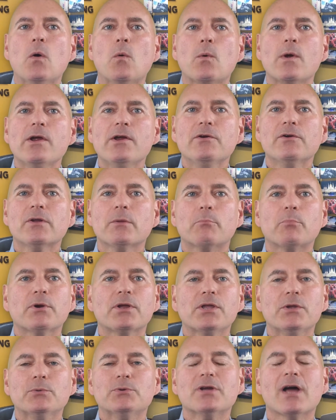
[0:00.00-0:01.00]
We're here to
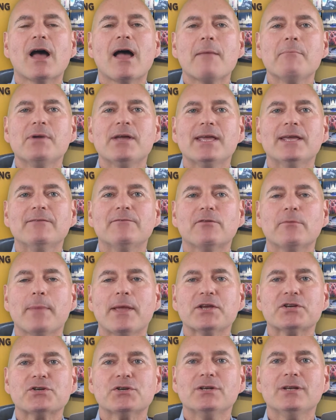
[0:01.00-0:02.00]
bring you timely
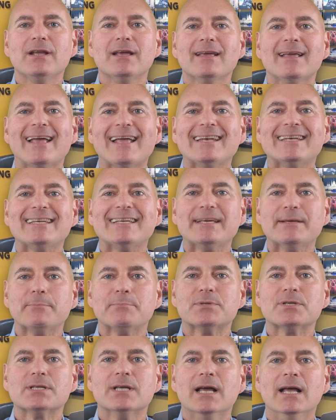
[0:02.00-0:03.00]
information and
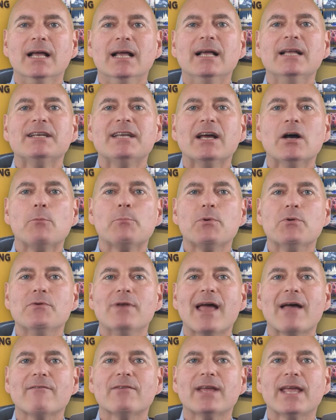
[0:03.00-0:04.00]
tips to help you
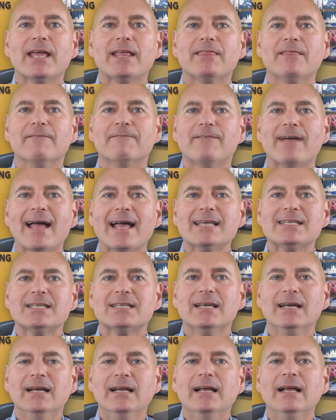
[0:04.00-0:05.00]
navigate the
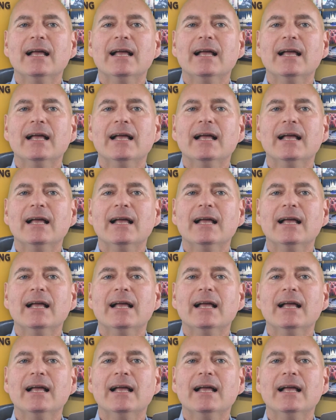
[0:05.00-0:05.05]
vast